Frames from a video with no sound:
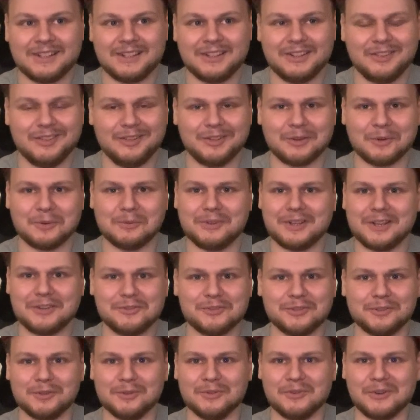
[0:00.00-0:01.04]
so
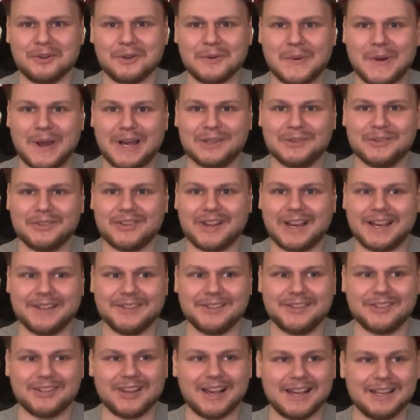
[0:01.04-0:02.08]
natural. Go outside,
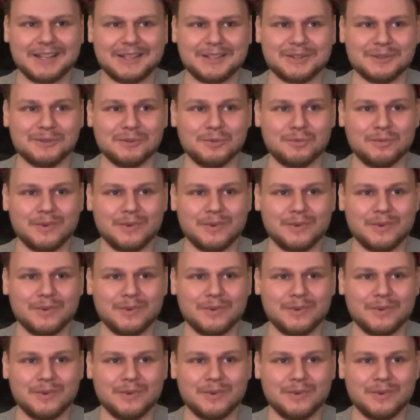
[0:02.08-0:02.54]
cycle.